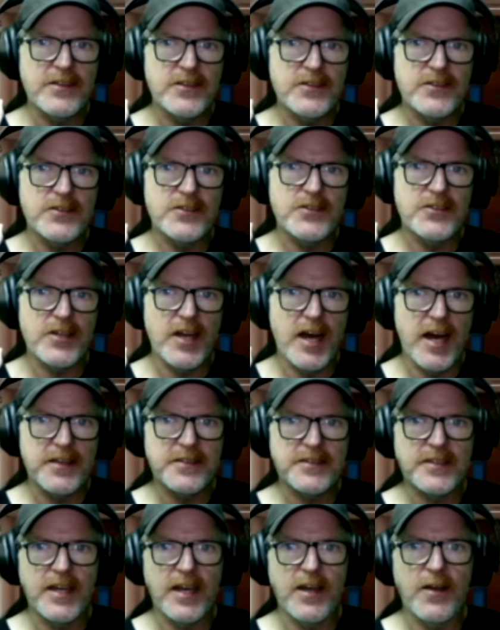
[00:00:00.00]

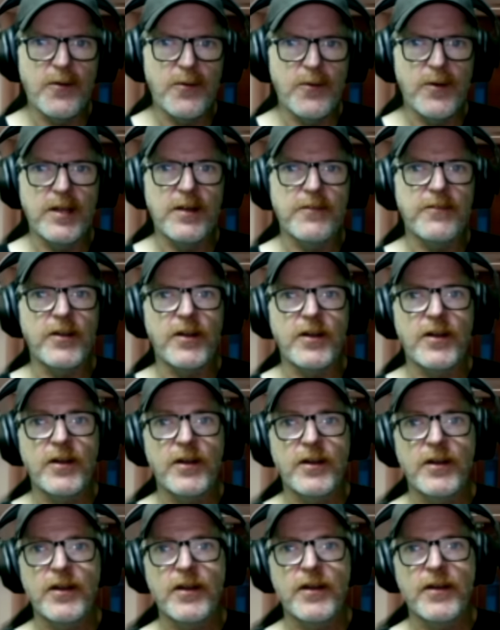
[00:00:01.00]
Let's just get
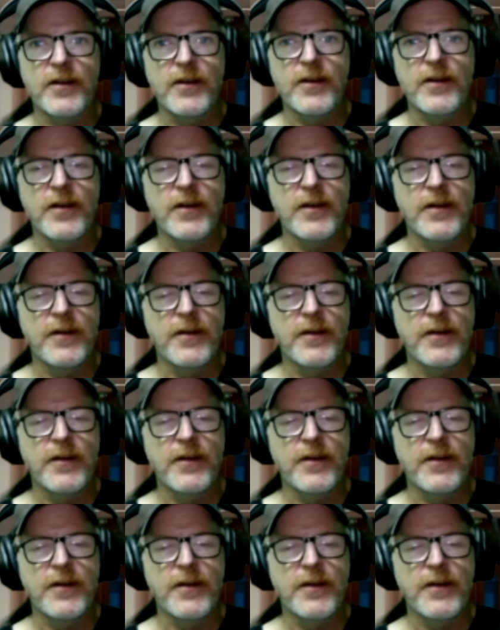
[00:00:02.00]
rid of her.